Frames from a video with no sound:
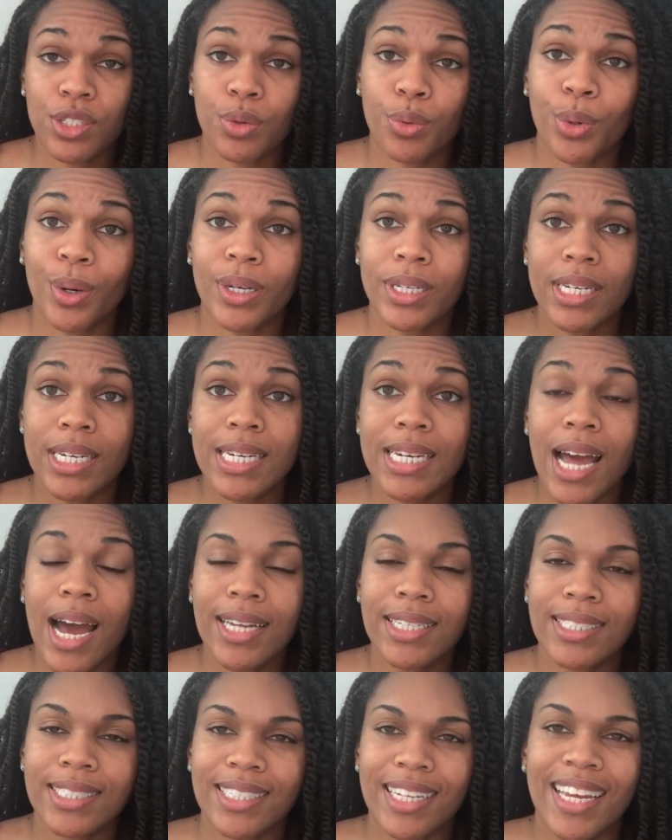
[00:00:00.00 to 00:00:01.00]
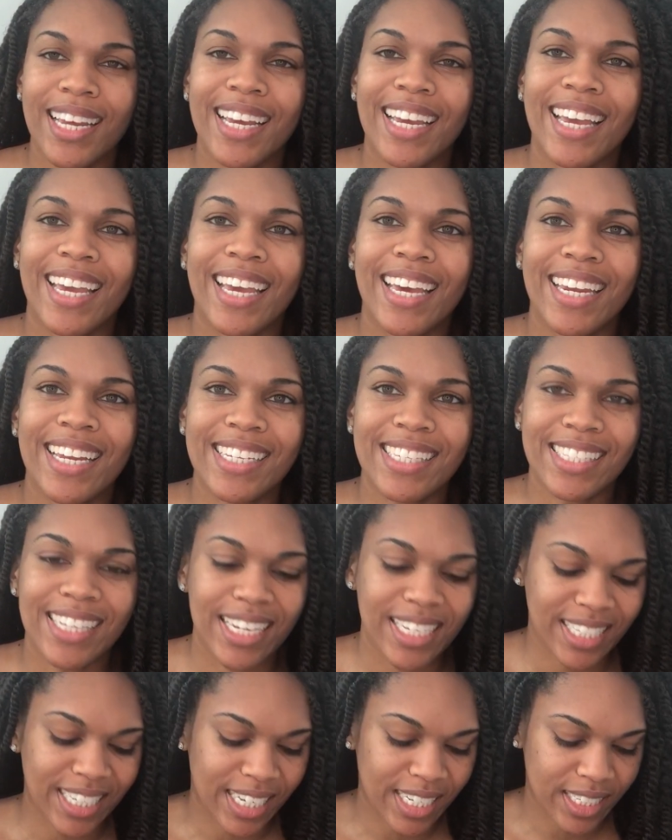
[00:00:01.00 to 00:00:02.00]
the word nut in a
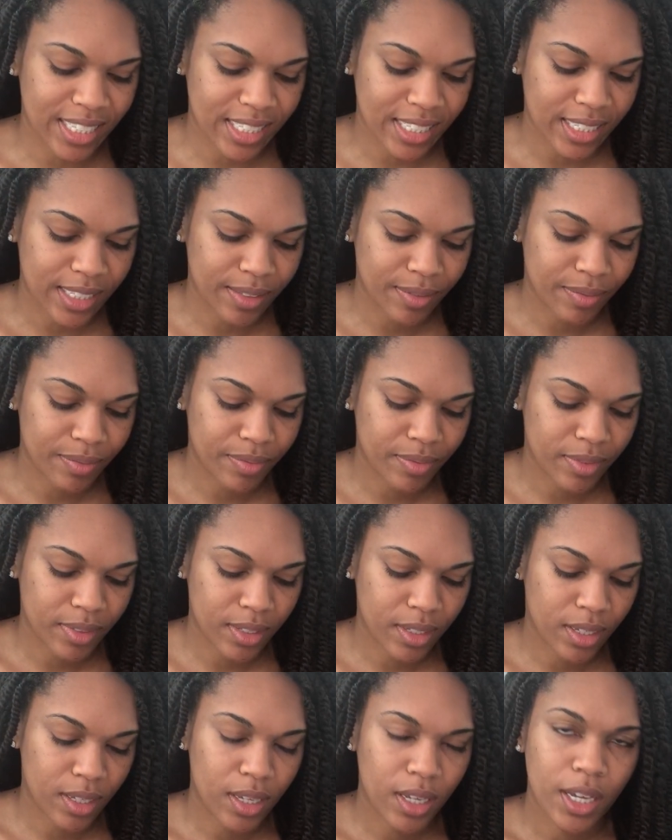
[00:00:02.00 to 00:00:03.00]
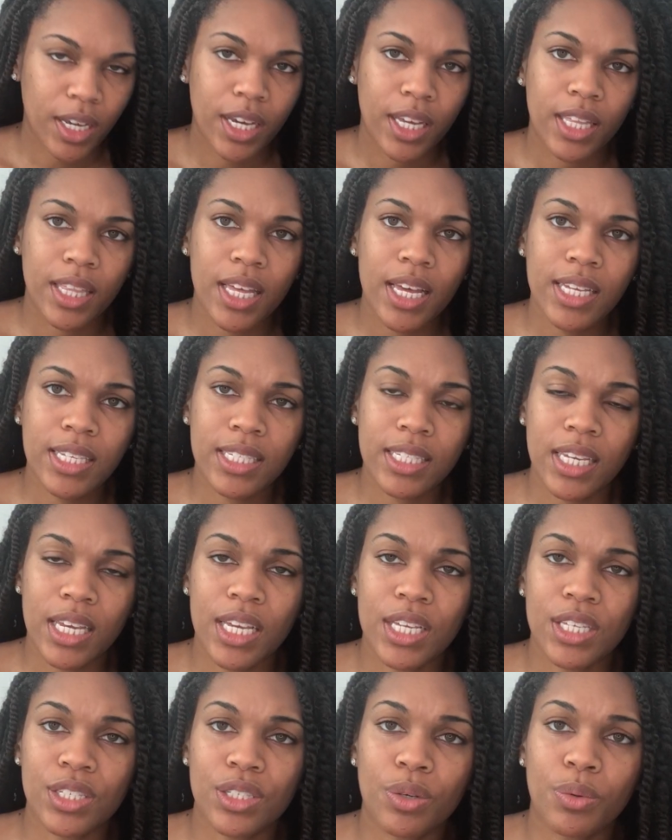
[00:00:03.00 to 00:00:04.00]
sentence. This
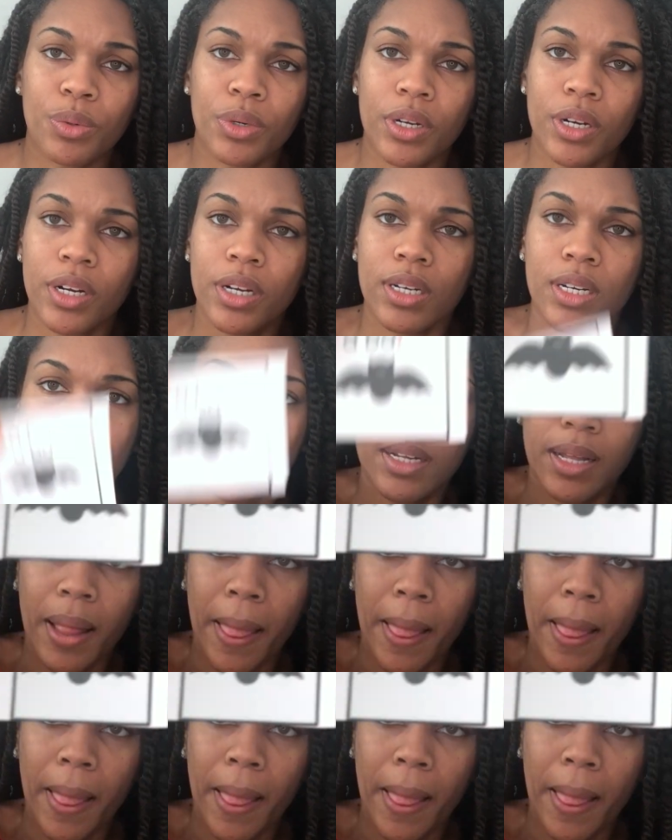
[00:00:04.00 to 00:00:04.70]
is the word